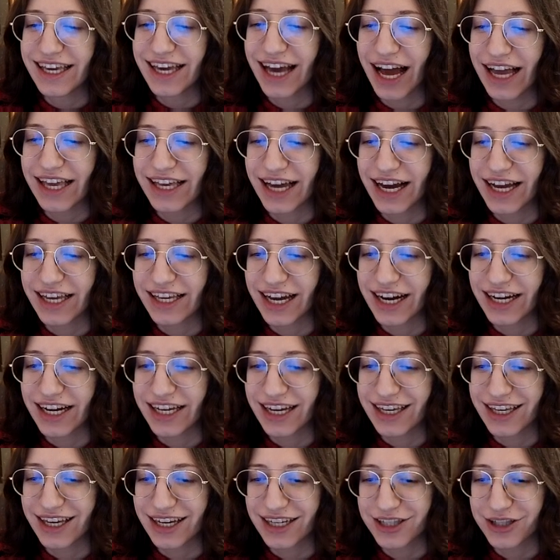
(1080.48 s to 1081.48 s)

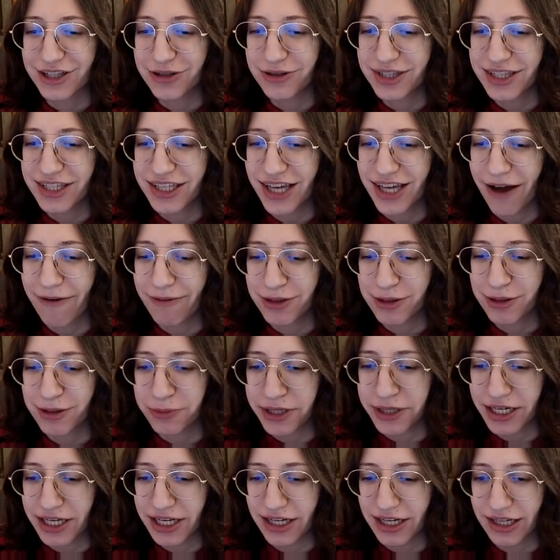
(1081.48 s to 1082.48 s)
Yeah. So see, I
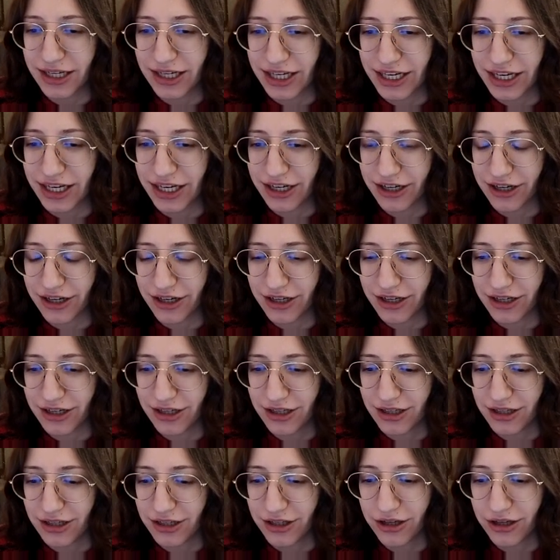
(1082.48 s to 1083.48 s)
was winning
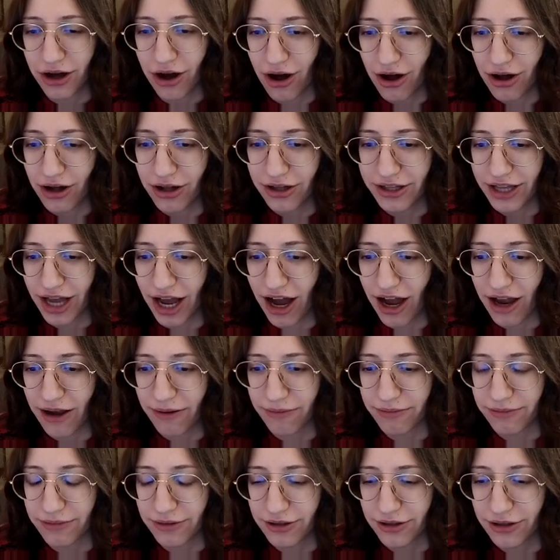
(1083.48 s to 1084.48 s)
here the whole
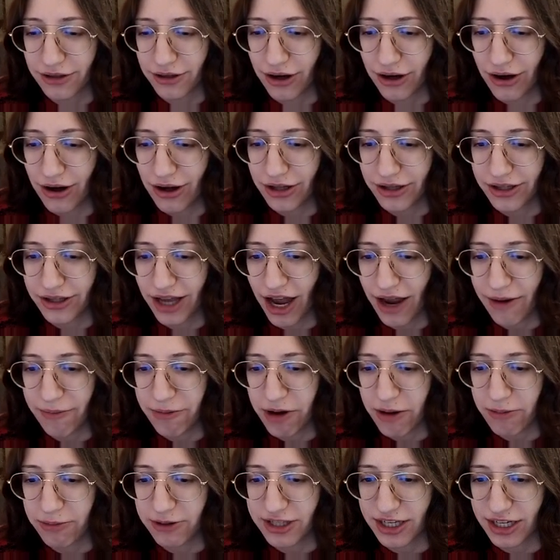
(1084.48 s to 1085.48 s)
time. The whole
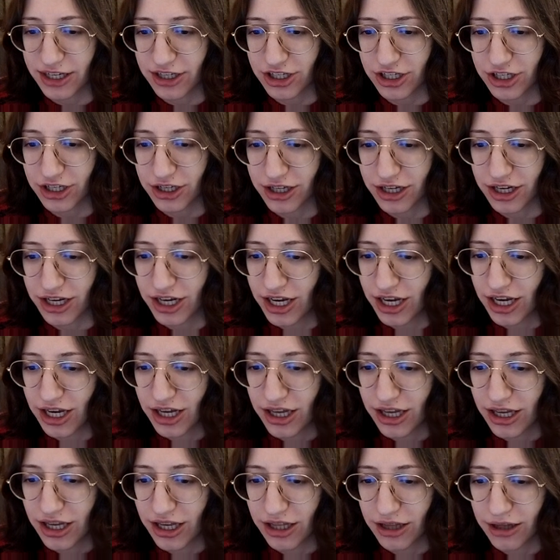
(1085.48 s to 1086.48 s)
time I was actually
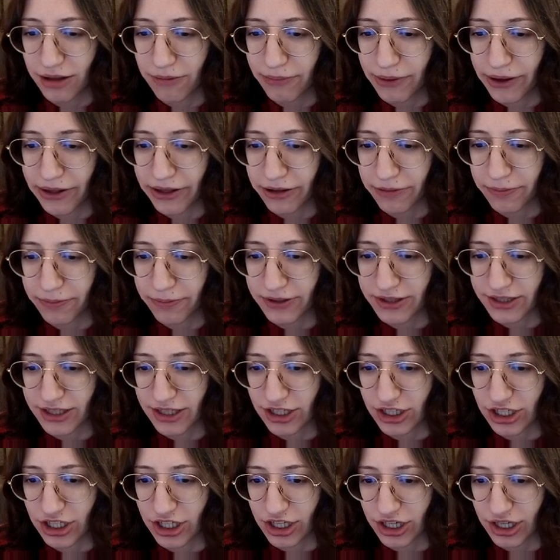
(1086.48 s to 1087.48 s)
in a better
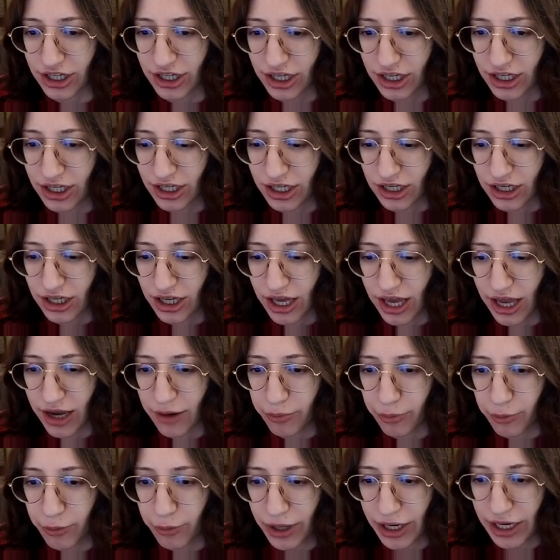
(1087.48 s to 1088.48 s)
position.
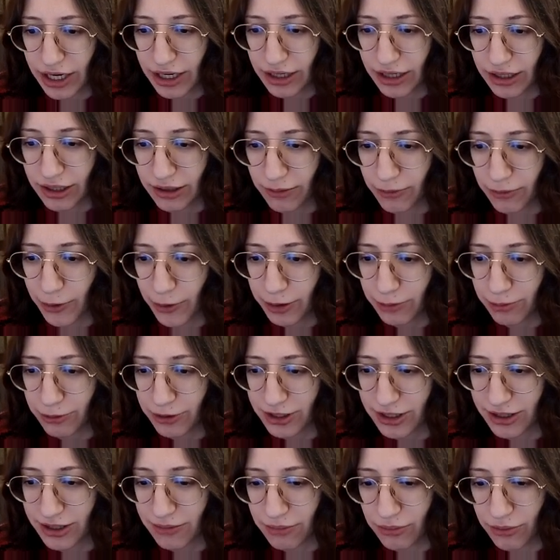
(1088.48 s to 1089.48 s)
And what
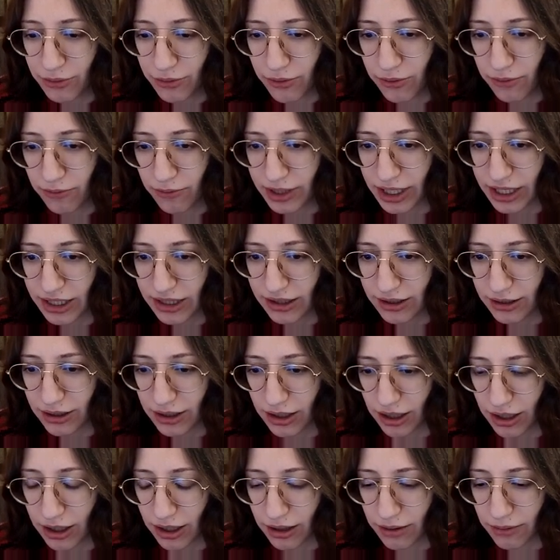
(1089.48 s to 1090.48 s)
was the move
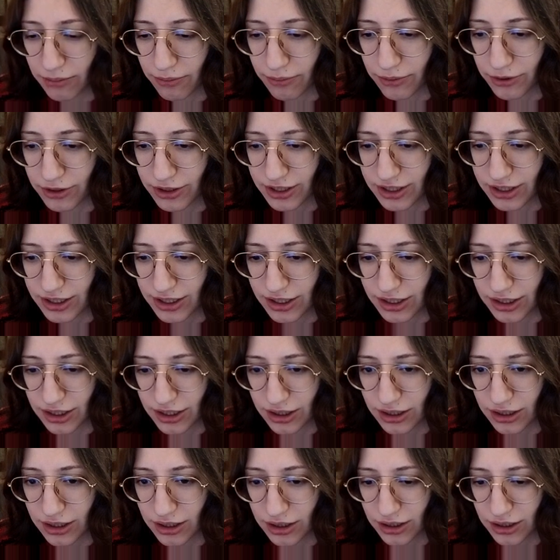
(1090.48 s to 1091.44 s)
that was...